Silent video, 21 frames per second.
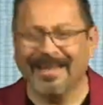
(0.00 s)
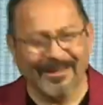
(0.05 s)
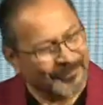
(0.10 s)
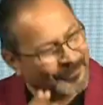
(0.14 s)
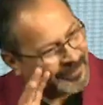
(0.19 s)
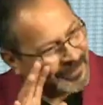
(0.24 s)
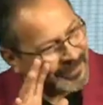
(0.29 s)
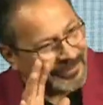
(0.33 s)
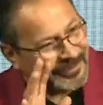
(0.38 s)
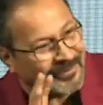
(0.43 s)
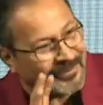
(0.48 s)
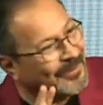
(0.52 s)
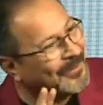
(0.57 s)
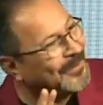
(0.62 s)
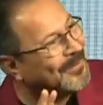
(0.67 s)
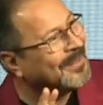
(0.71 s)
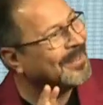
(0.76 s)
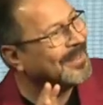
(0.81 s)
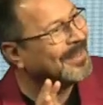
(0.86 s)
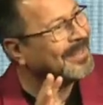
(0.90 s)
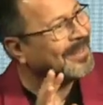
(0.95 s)
And that's what he'll do.
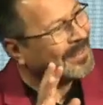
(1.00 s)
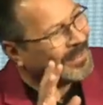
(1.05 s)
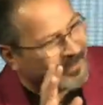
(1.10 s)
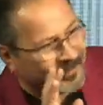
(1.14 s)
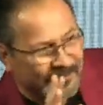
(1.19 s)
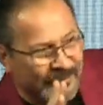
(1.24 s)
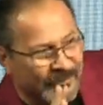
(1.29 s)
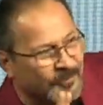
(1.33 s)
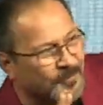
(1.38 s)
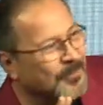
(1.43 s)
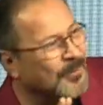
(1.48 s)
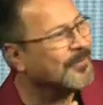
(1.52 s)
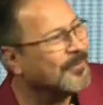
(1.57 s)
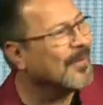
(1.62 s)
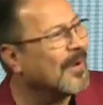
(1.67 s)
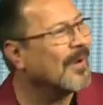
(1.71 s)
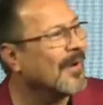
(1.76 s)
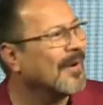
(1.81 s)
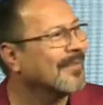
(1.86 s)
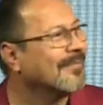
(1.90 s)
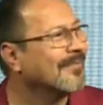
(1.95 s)
He'll just move
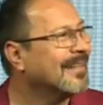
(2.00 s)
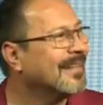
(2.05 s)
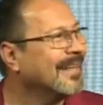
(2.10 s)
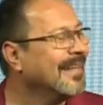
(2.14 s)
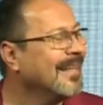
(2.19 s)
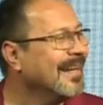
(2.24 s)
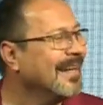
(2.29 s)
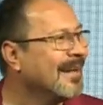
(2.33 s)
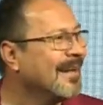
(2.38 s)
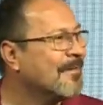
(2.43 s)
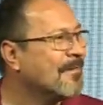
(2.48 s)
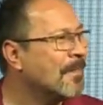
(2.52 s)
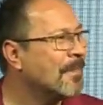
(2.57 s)
the heart of a king.